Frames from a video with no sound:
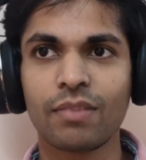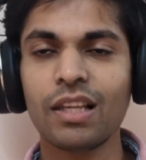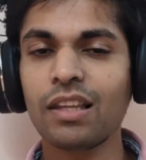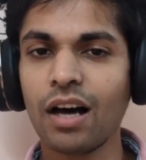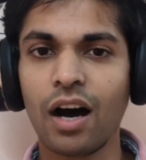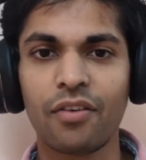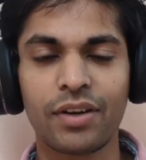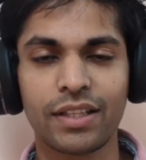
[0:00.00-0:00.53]

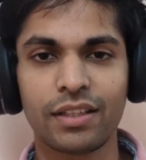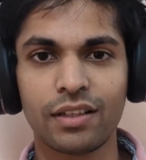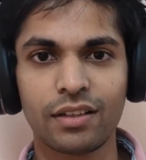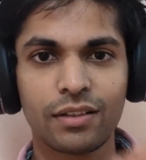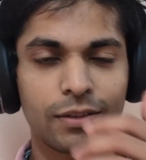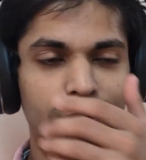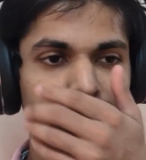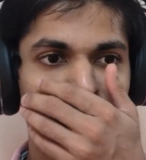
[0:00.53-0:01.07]
love and
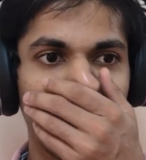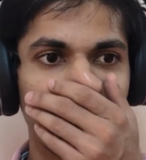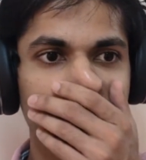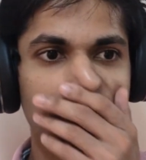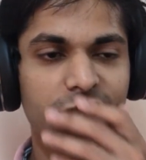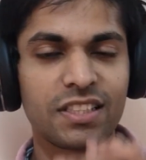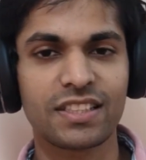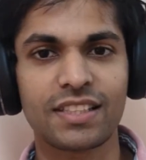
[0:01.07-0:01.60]
the
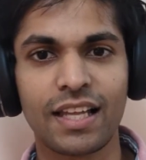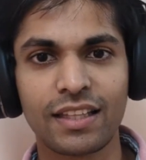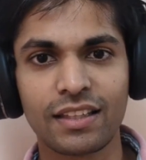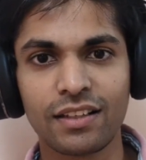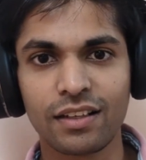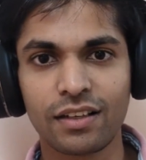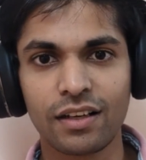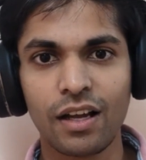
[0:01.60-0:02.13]
consciousness
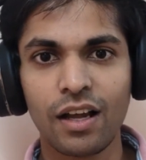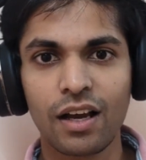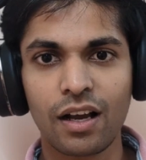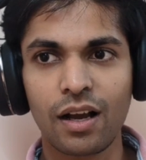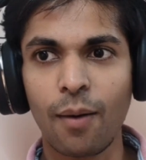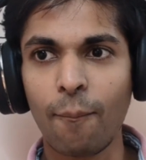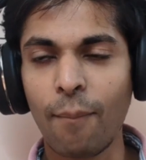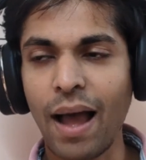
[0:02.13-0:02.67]
and the
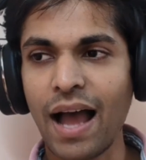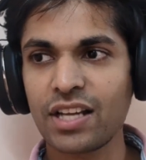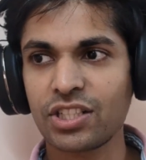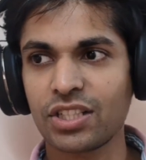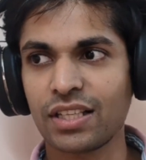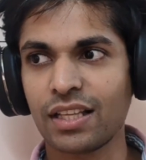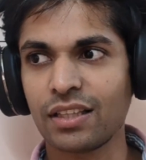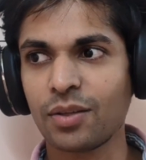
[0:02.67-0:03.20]

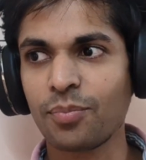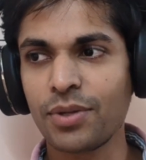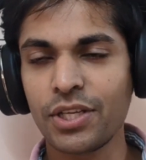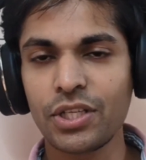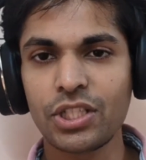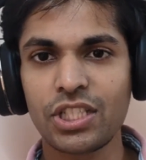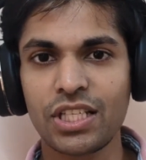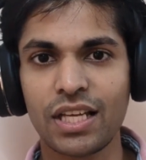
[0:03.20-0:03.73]
compassion and the
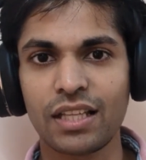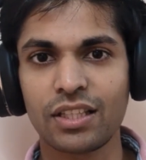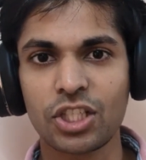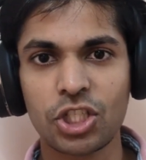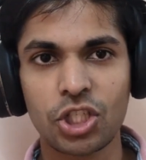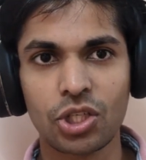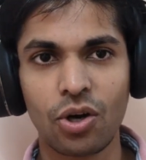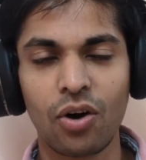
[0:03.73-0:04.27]
beauty and
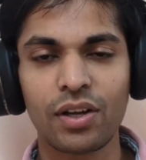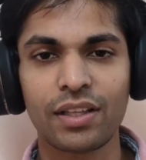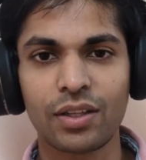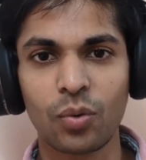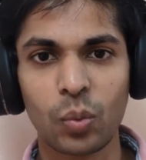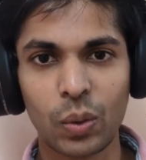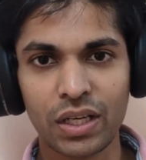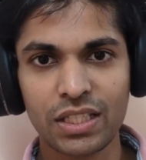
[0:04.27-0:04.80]
the joy and
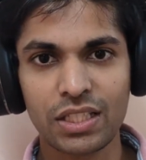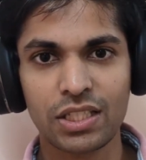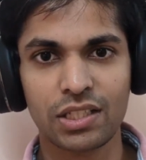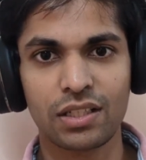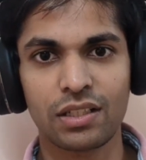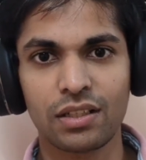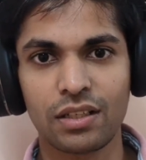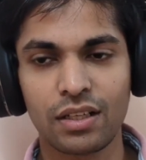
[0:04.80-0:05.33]
the
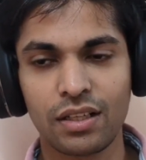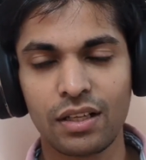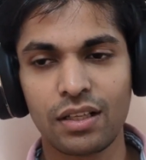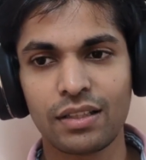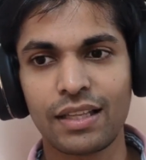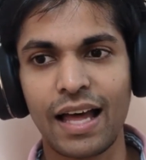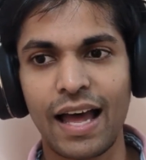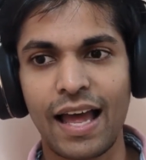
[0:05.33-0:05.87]
wonder
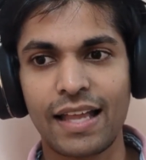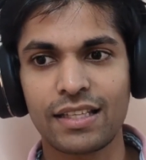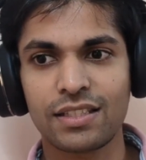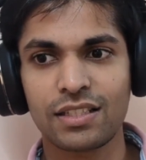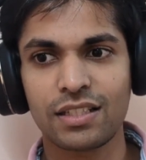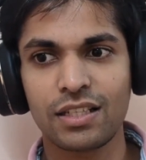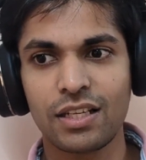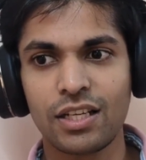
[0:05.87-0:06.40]

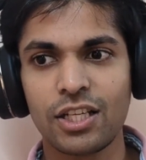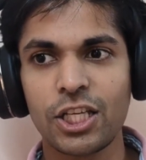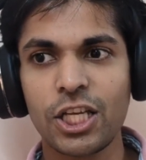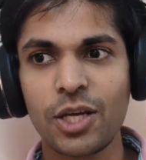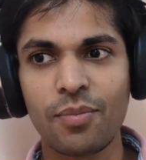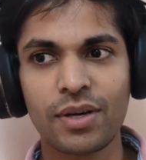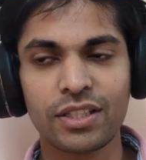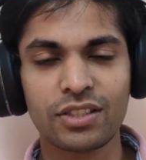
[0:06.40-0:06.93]
that
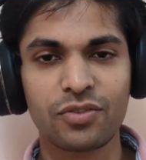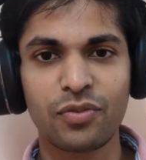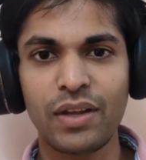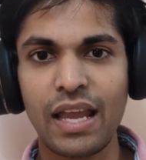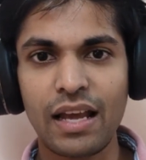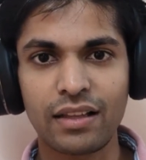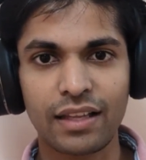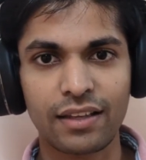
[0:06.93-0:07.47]
humans
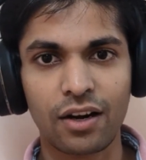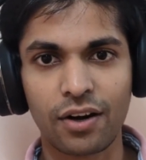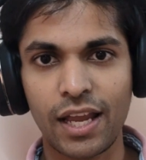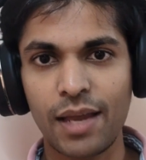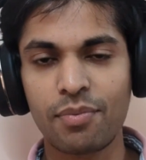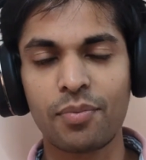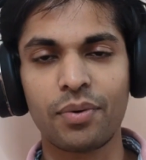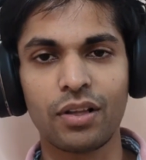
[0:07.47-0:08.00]
feel and are
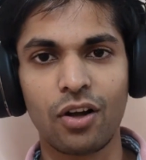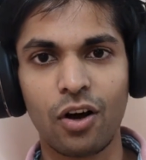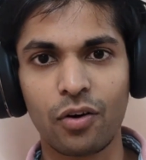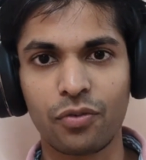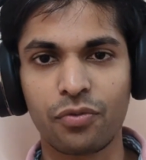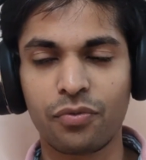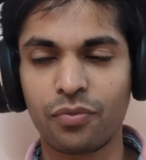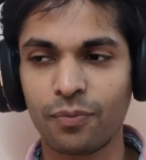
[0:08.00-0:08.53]
capable
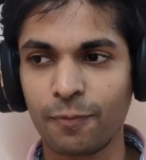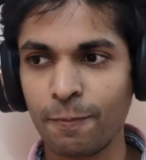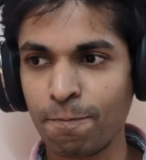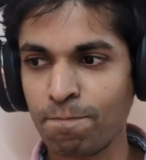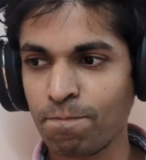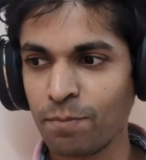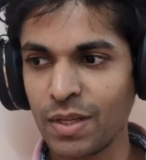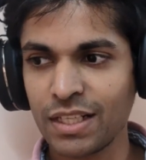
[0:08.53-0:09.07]
of.
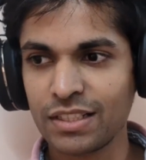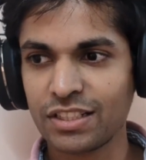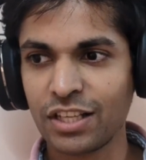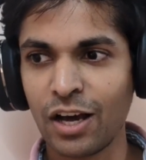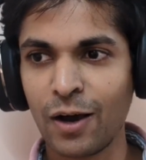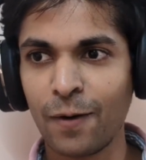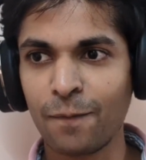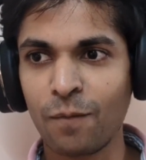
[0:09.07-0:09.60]

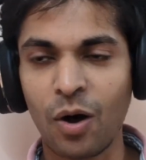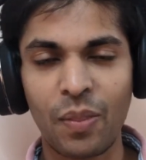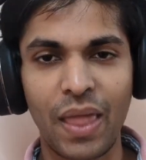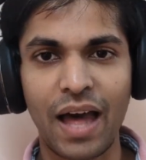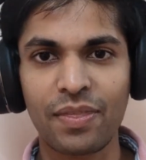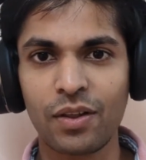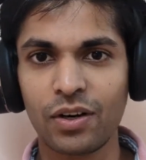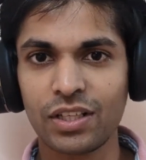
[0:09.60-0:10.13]
So on
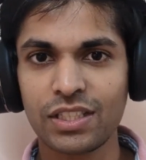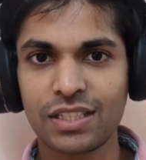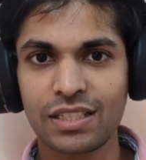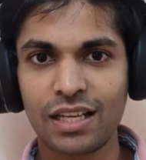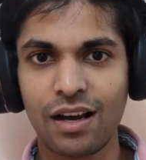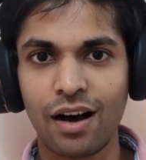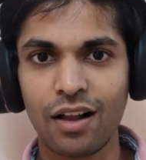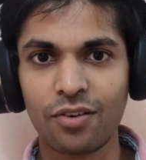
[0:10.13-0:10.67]
that note,
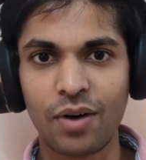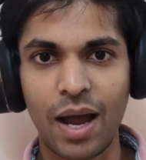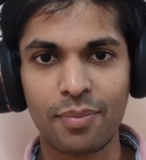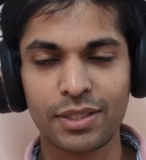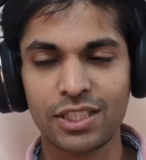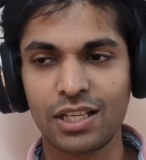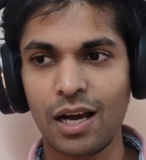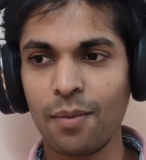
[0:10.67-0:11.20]
I'll
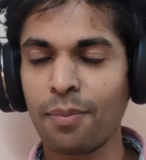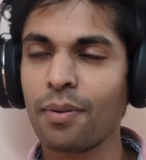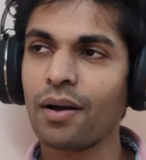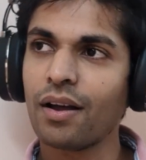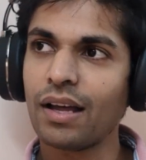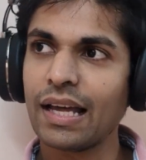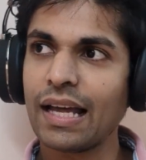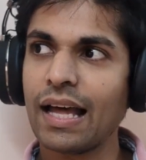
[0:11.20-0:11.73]
wrap it up.
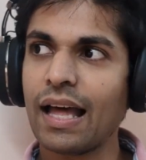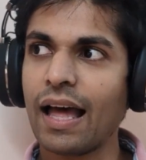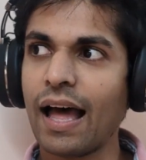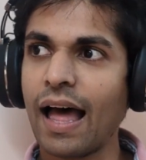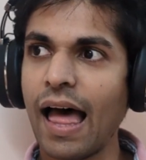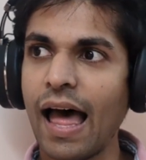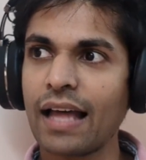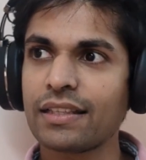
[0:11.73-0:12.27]

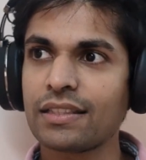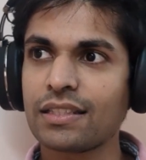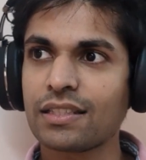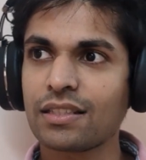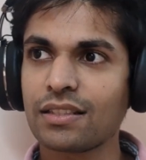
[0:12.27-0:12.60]
And